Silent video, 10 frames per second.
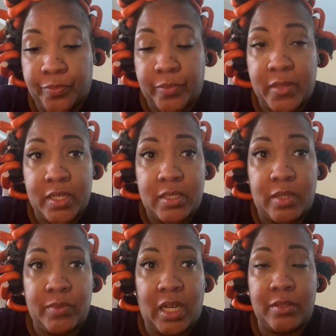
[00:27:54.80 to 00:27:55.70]

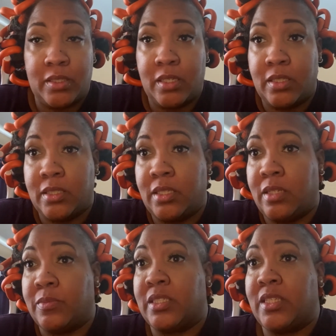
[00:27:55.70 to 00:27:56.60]
sometimes it's good to see the
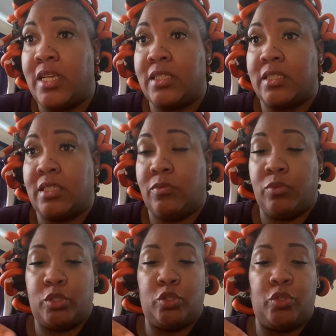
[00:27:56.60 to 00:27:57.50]
mistakes, to see
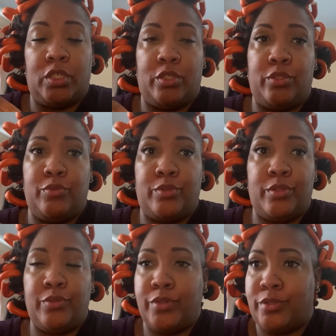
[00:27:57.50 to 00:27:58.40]
what you can do to
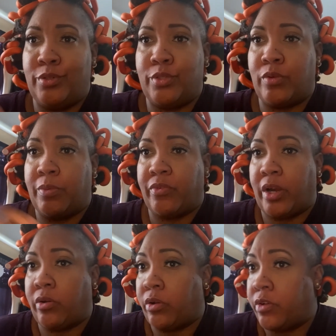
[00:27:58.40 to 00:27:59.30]
do it. You just wipe it right
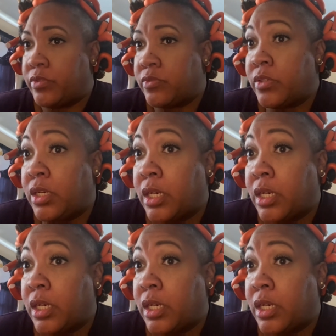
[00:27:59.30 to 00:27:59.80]
on off. It's really that